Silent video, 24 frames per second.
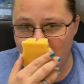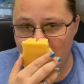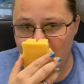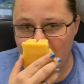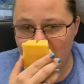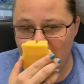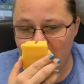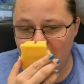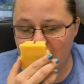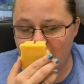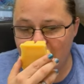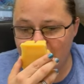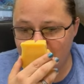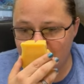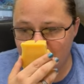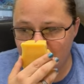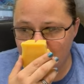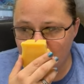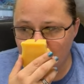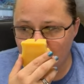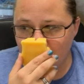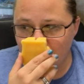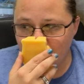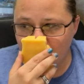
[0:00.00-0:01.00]
Oh my gosh.
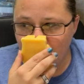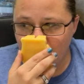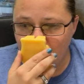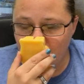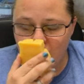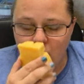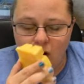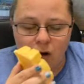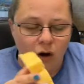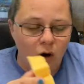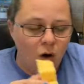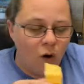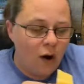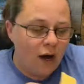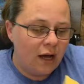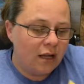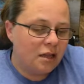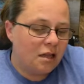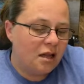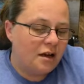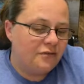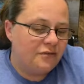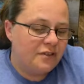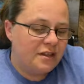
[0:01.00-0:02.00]
Oh, I
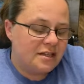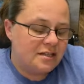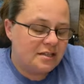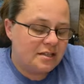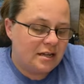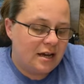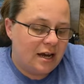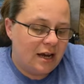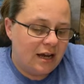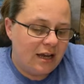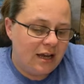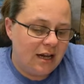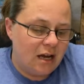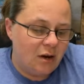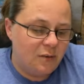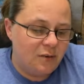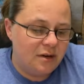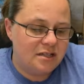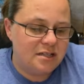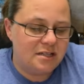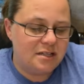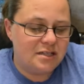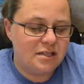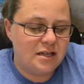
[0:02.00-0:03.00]
love this. I cannot
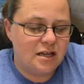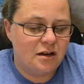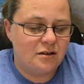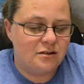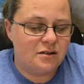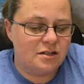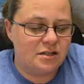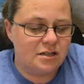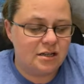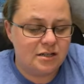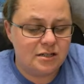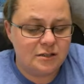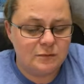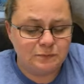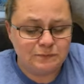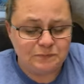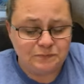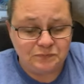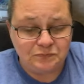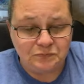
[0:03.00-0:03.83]
wait to see how this does.